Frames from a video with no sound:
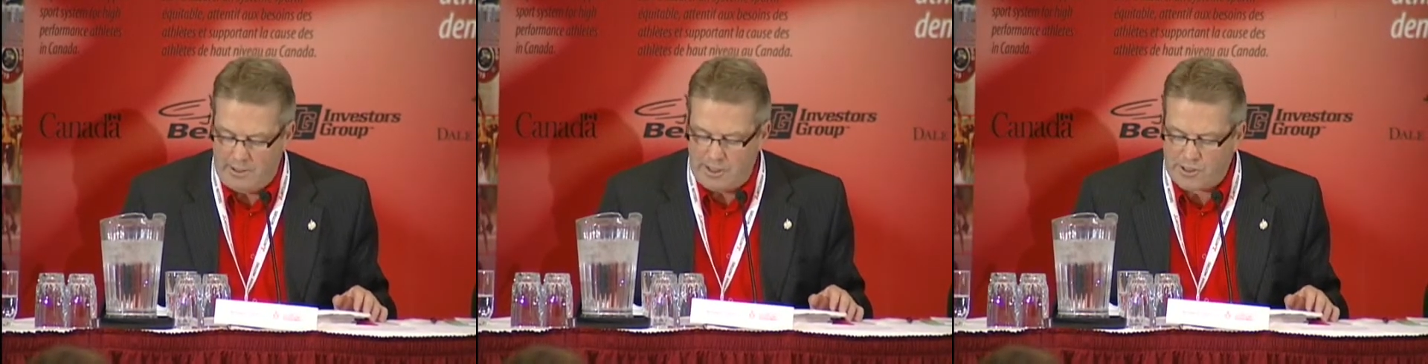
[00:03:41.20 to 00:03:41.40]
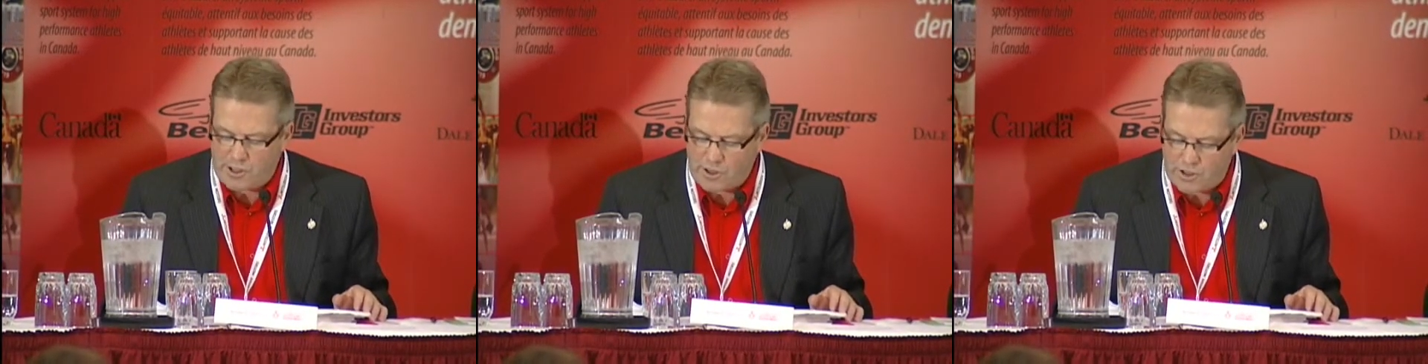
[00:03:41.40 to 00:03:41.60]

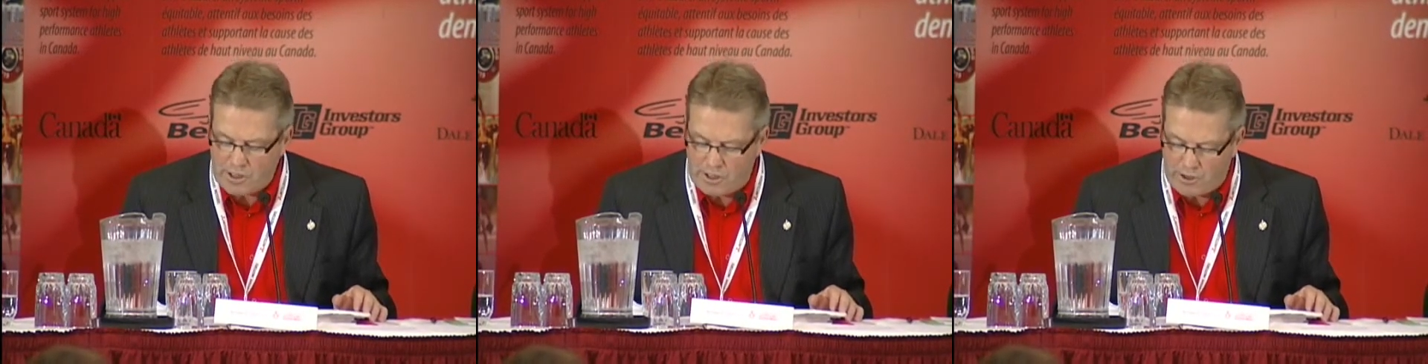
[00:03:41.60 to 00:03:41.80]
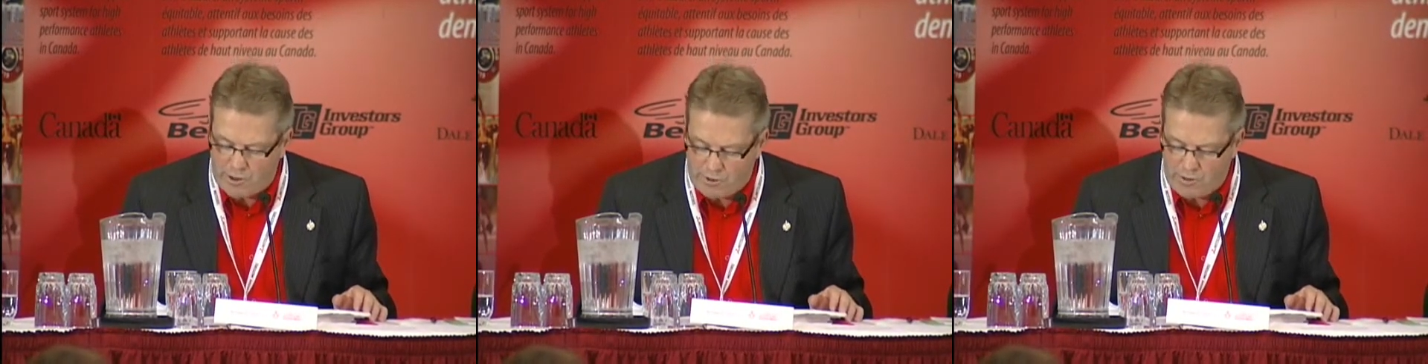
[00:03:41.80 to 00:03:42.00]
This is
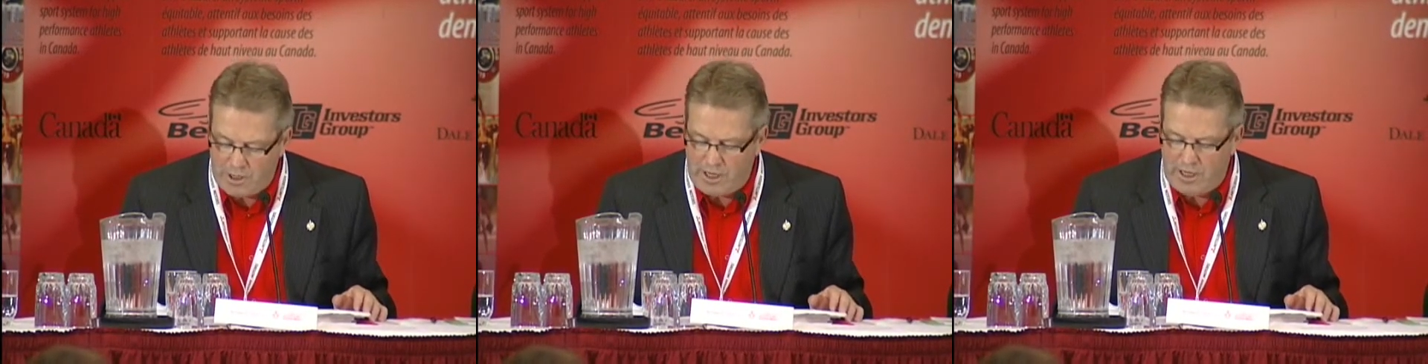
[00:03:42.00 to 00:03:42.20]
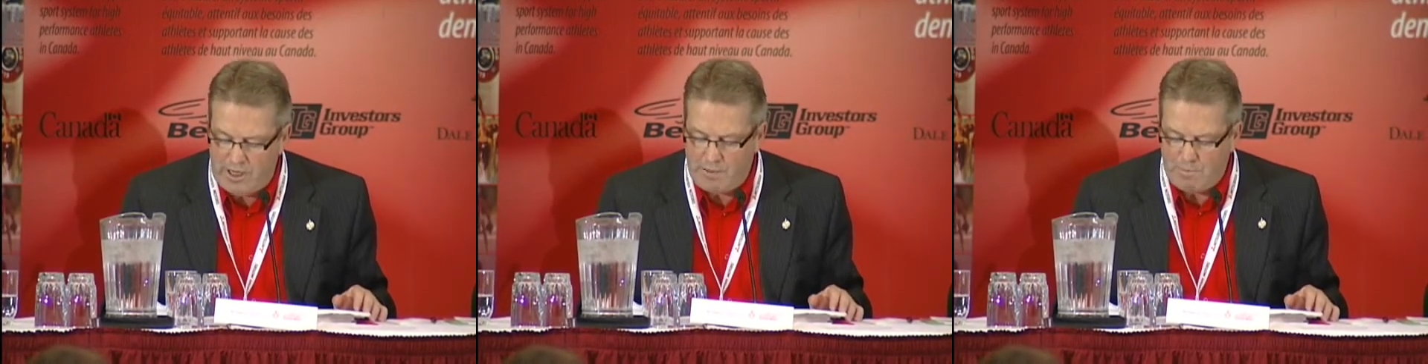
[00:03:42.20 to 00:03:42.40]
a
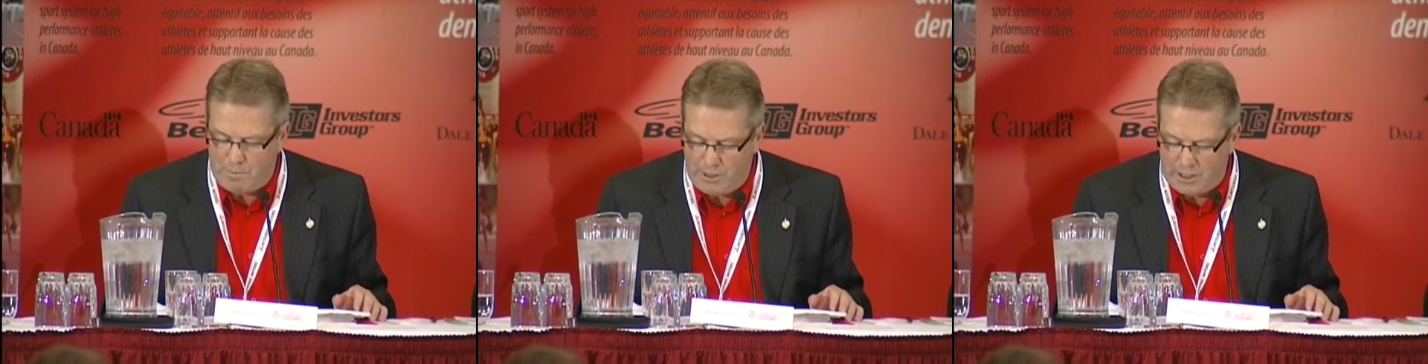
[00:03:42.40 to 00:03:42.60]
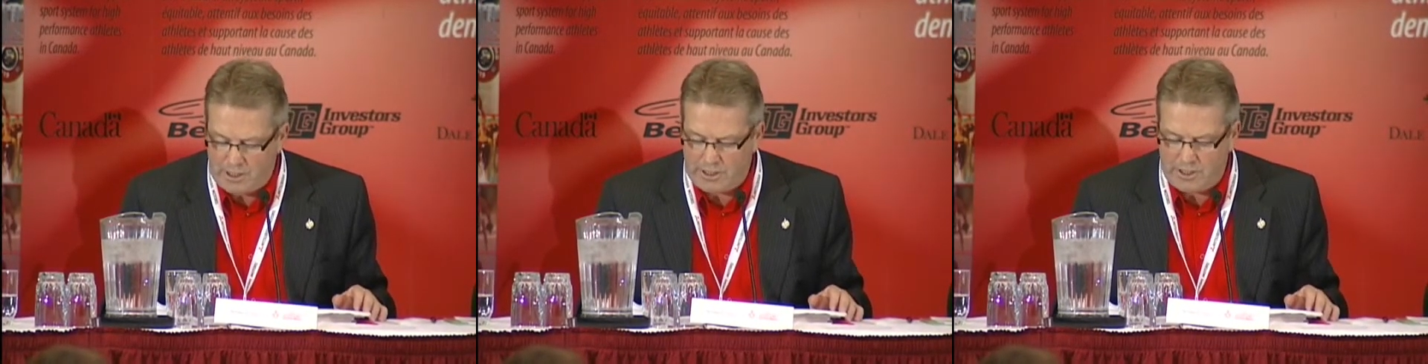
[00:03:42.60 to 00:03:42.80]
$3
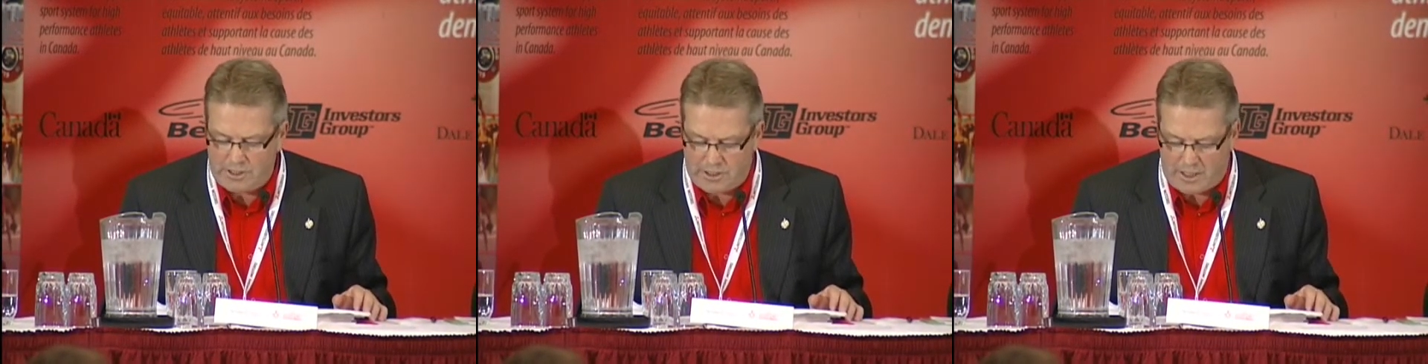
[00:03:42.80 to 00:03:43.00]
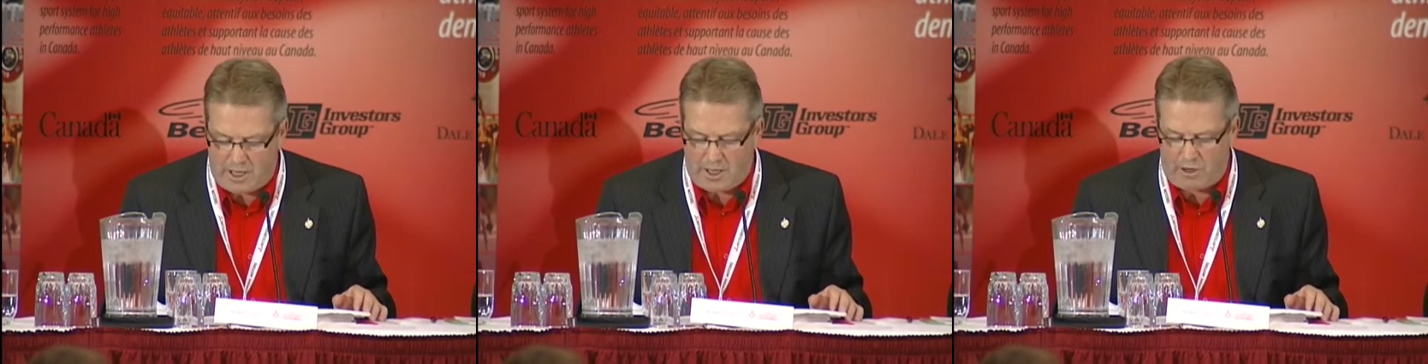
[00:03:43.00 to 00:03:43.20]

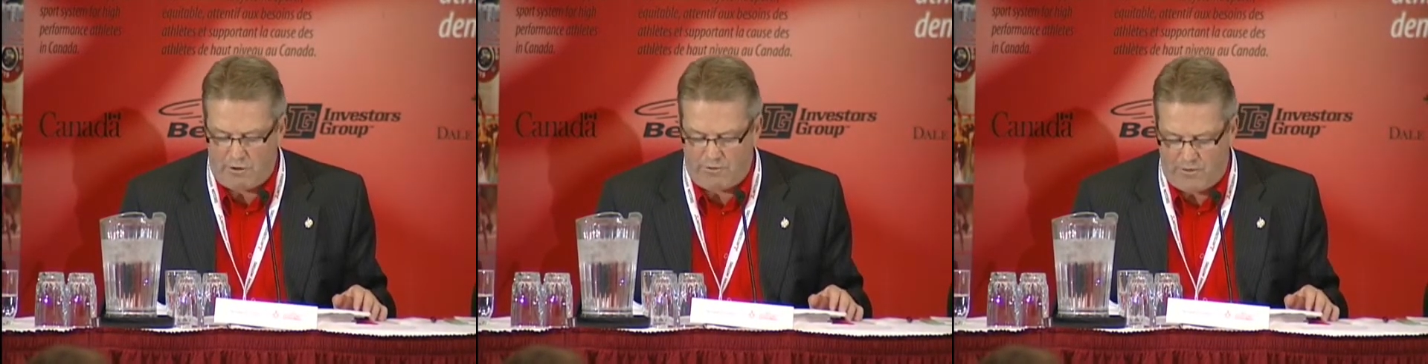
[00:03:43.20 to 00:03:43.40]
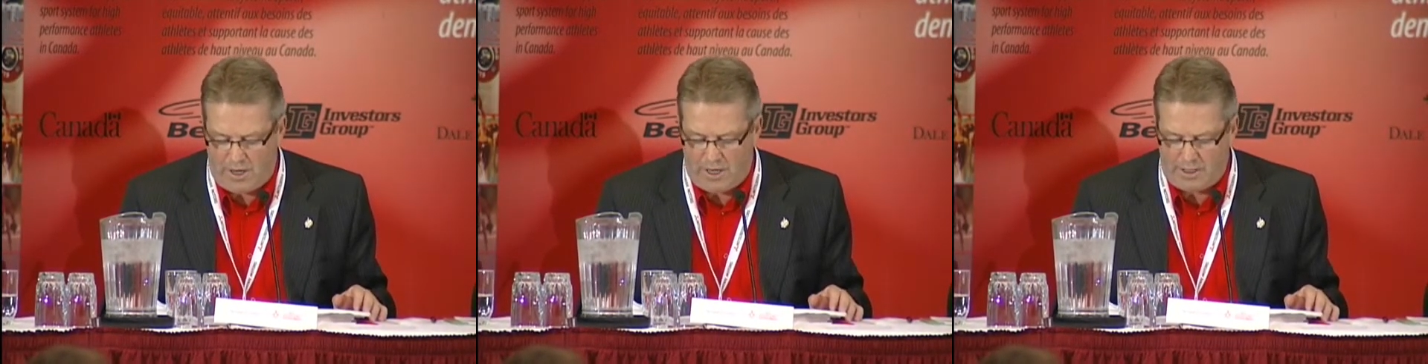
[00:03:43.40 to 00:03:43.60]
billion
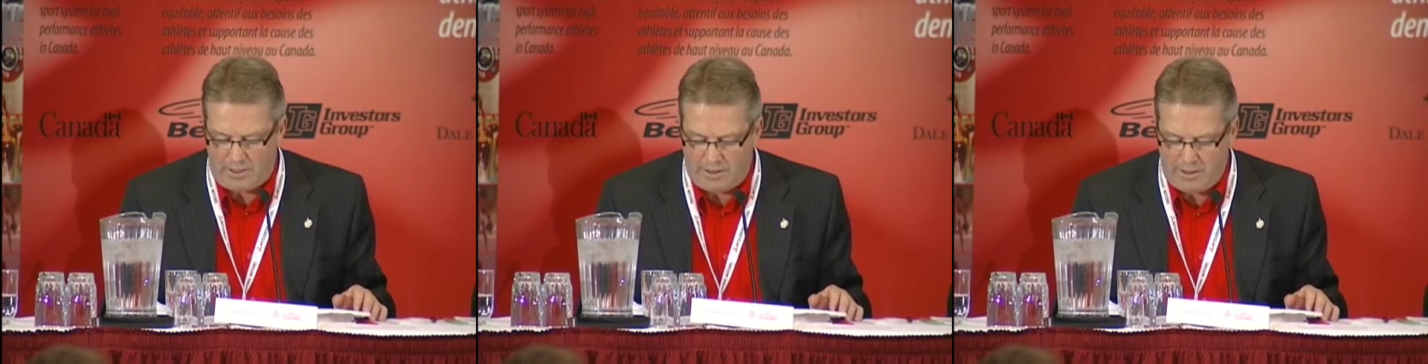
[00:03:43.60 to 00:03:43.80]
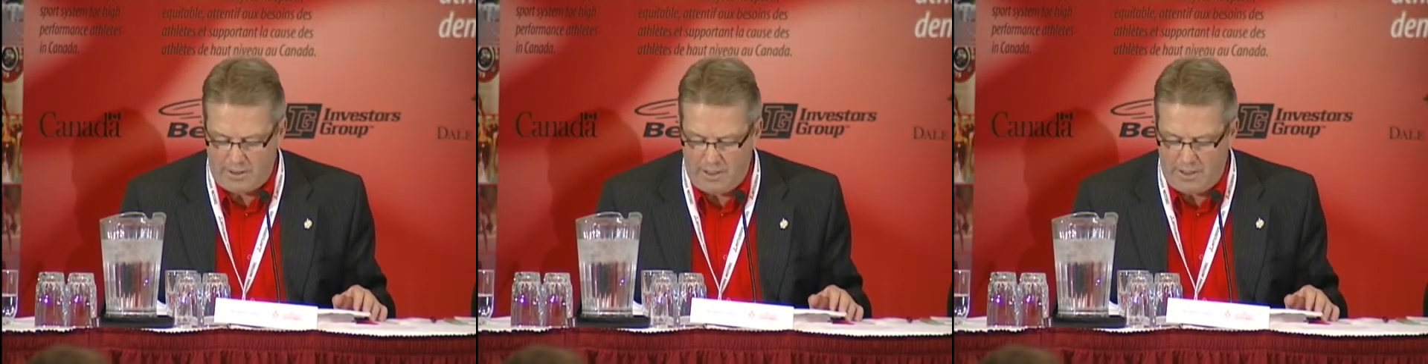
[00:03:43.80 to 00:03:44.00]
fund